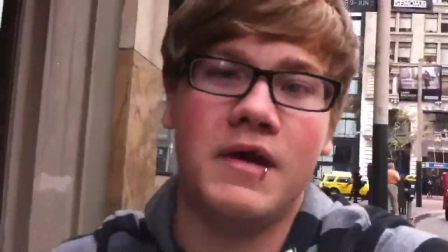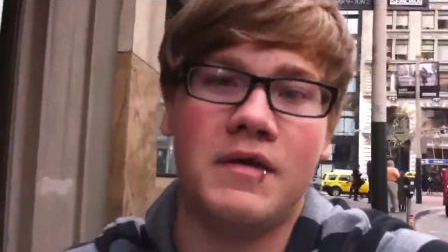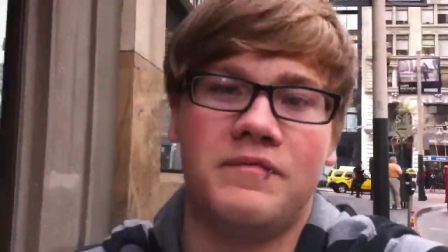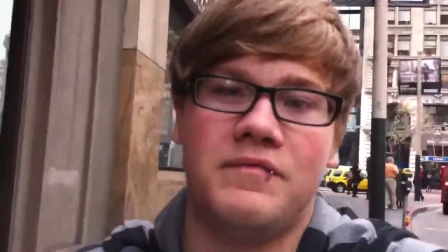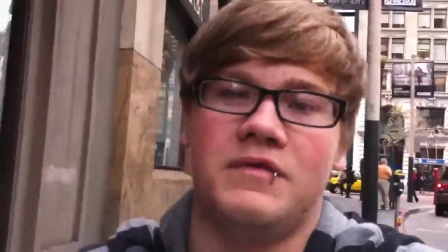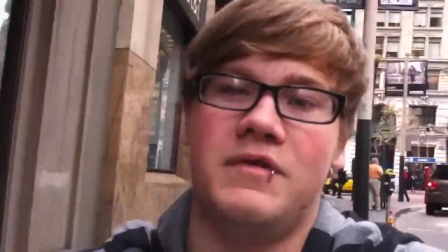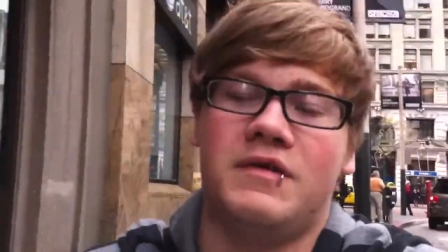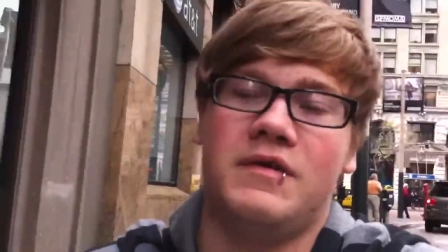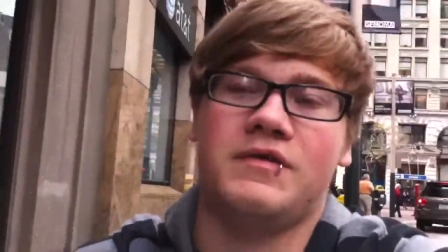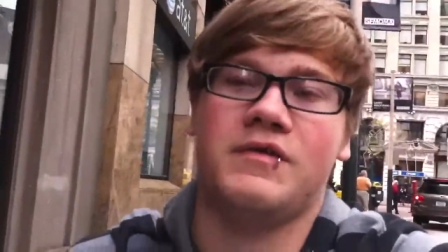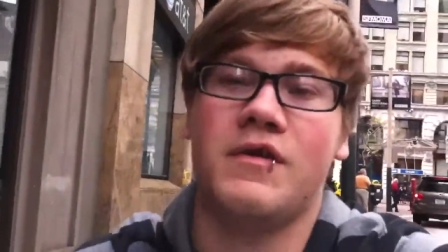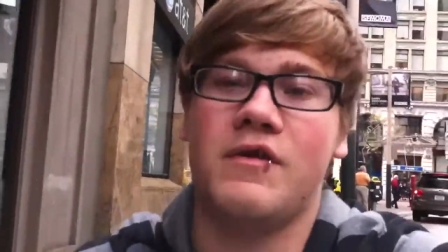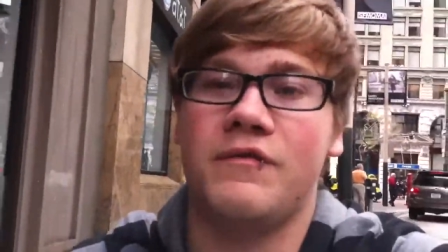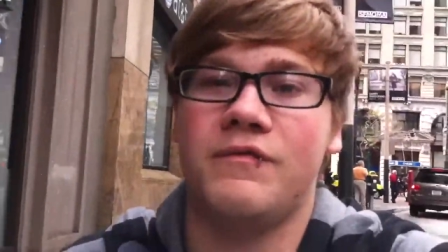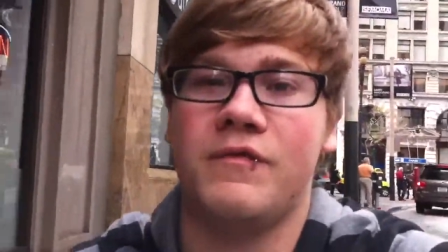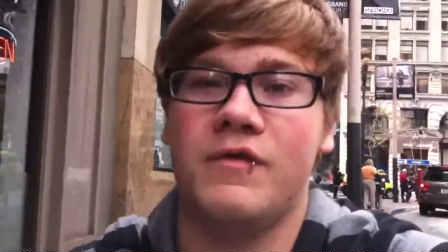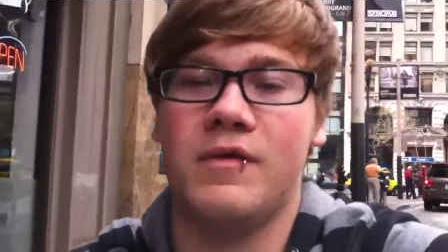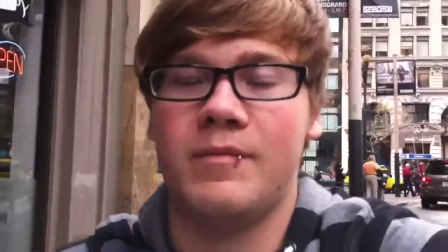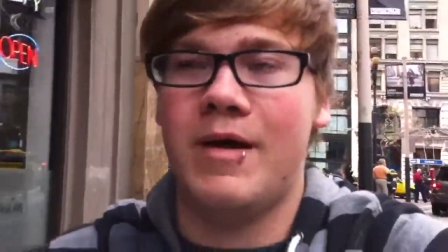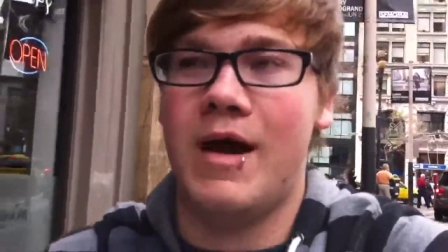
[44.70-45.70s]
San Francisco
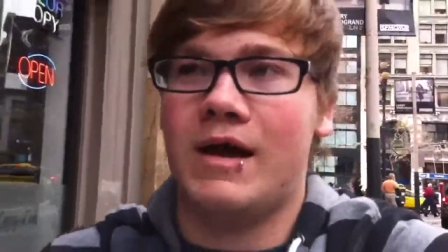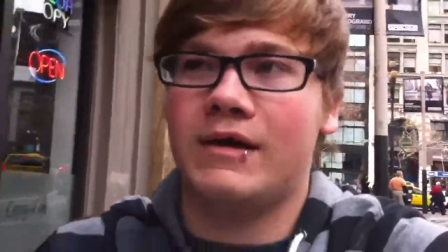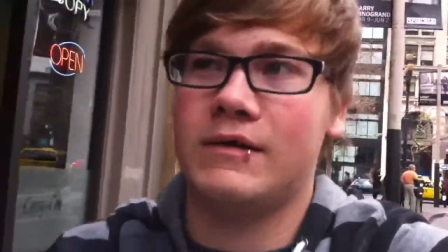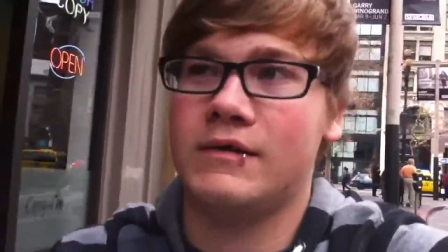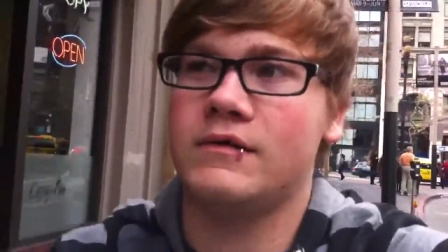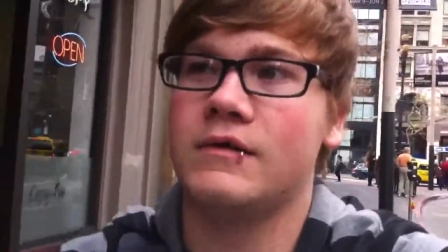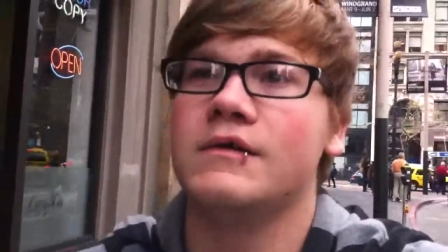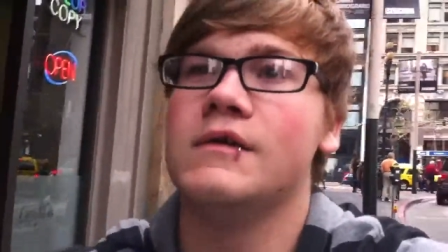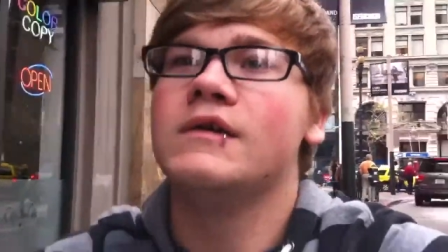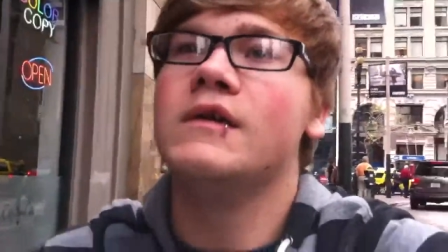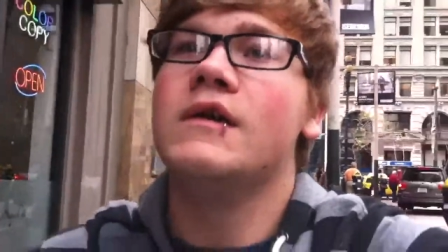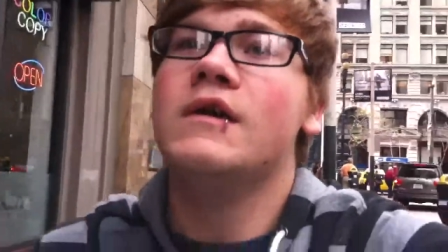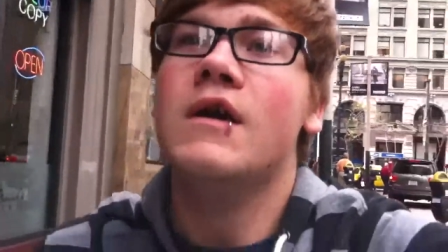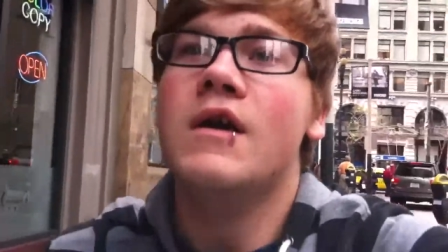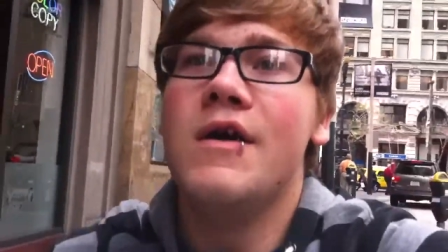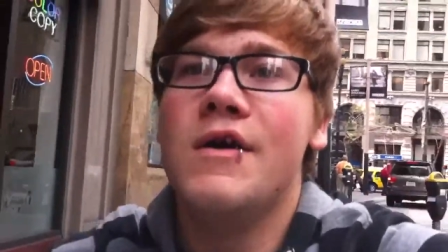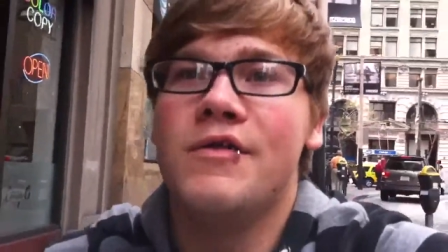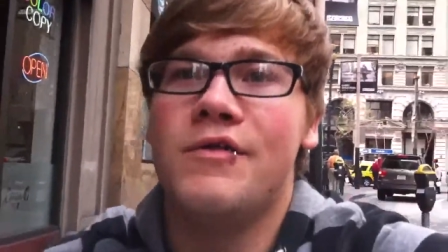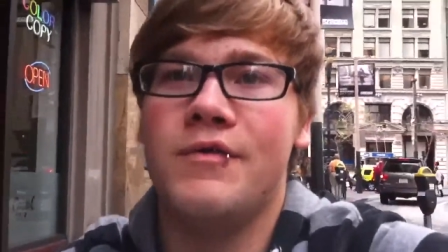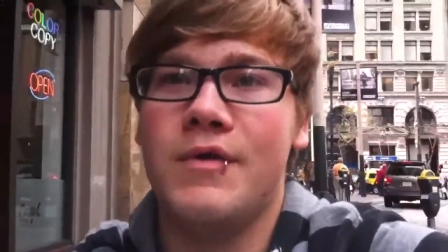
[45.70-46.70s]
for about
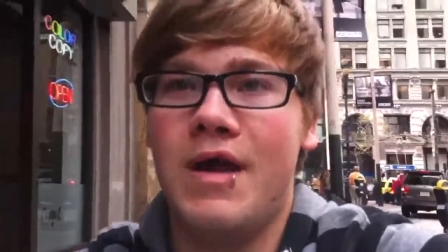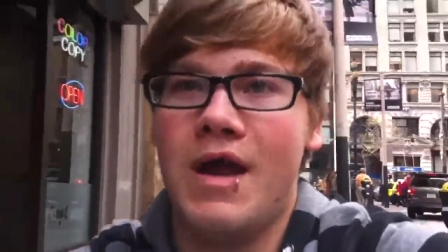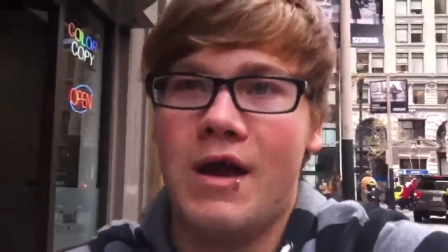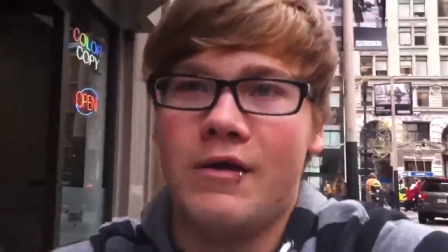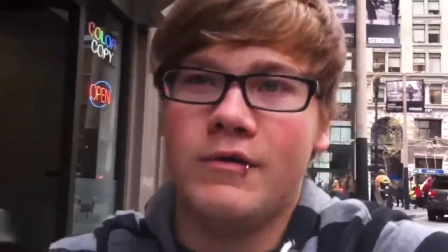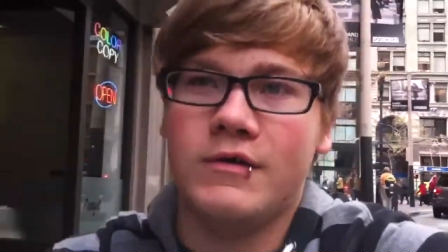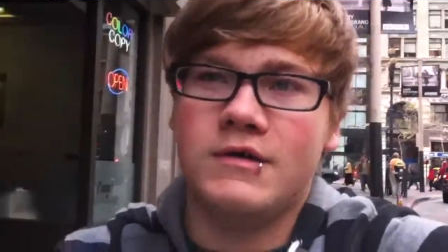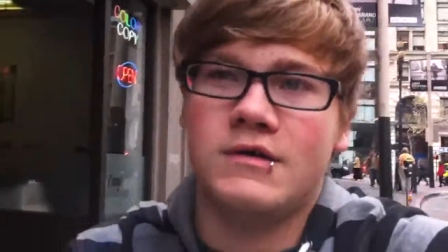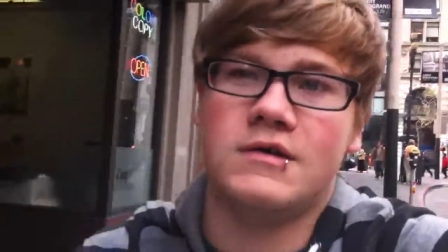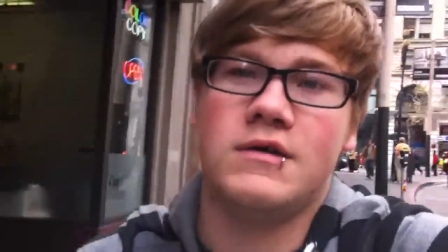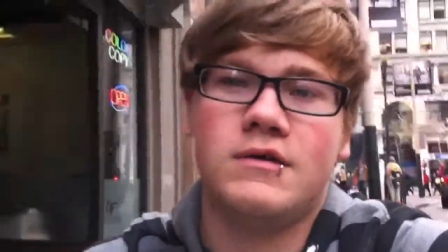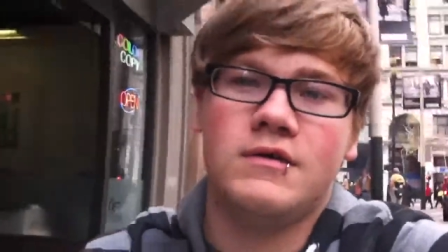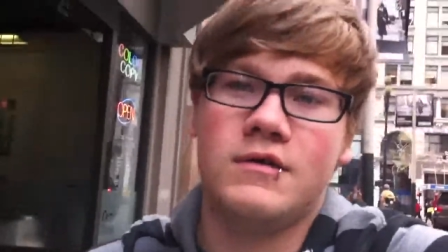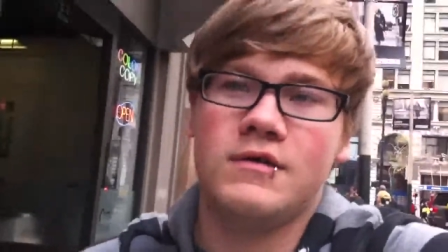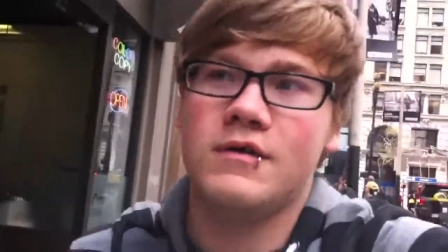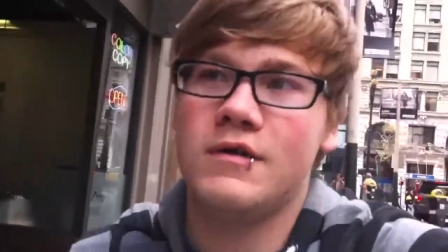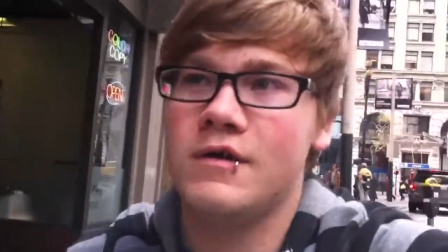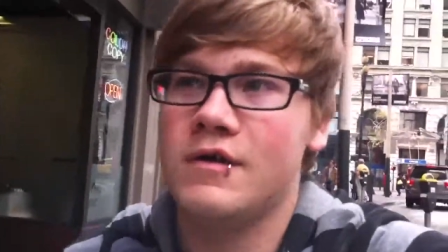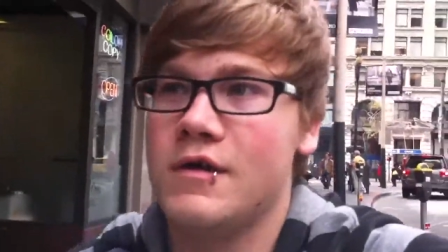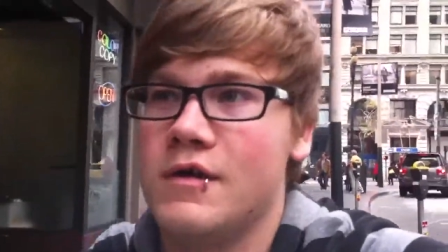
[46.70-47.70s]
three hours.
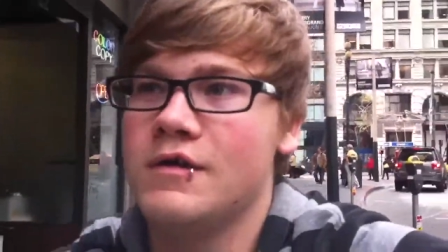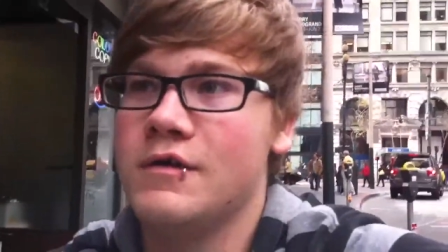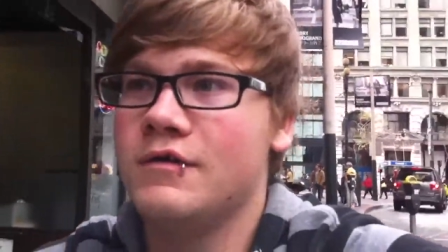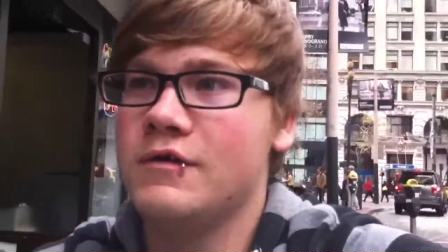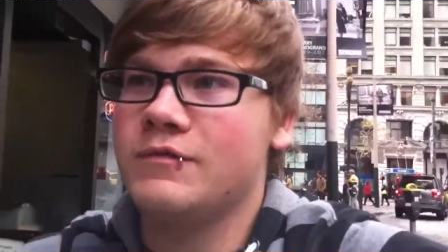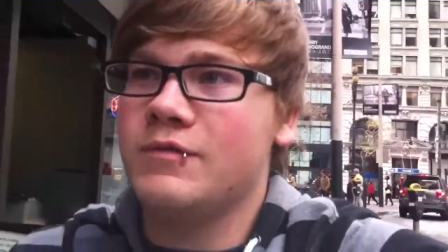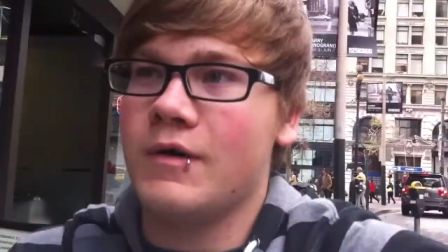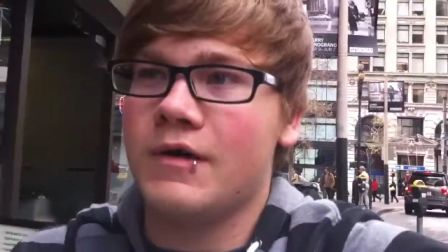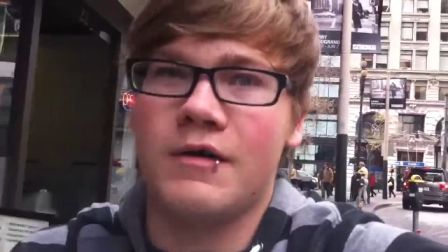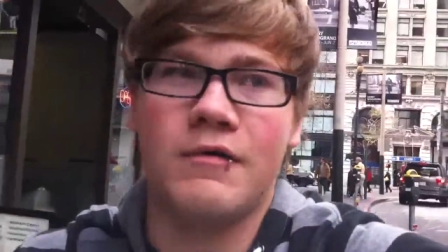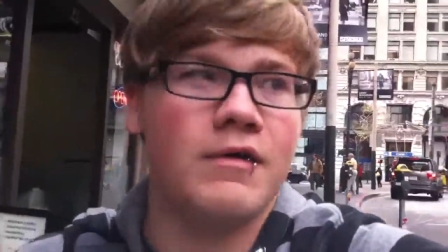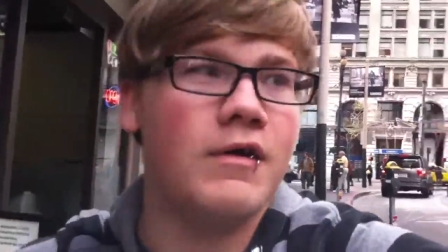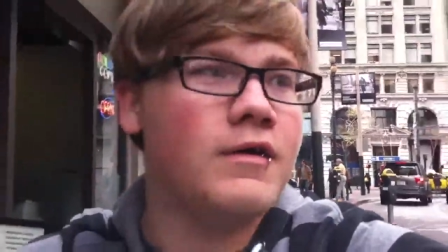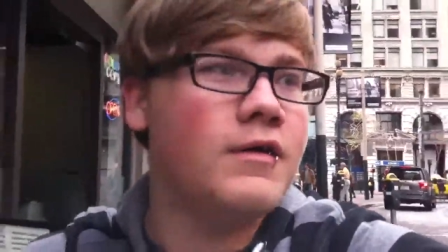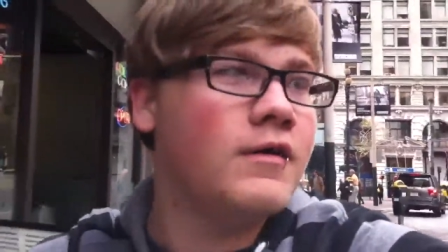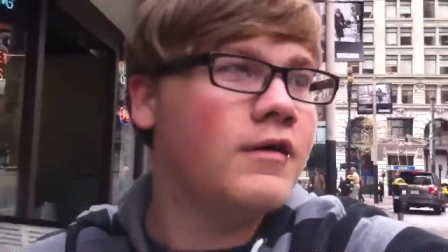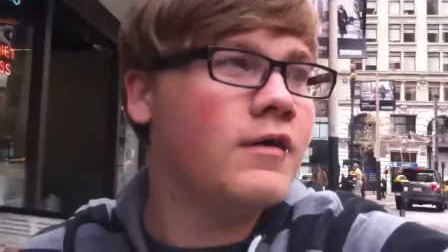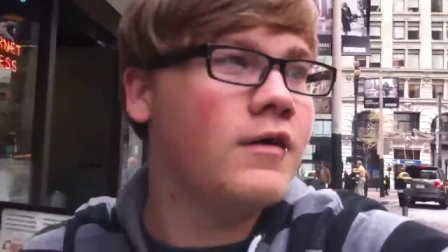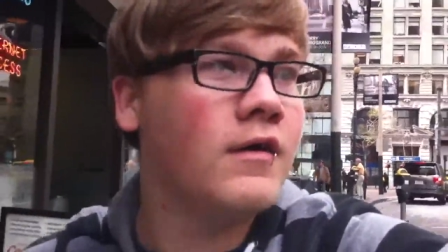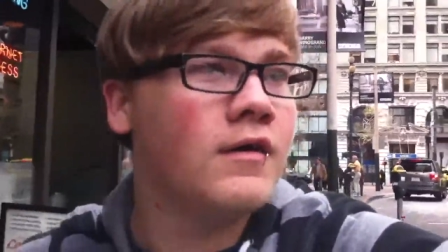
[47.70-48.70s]
Just walking around.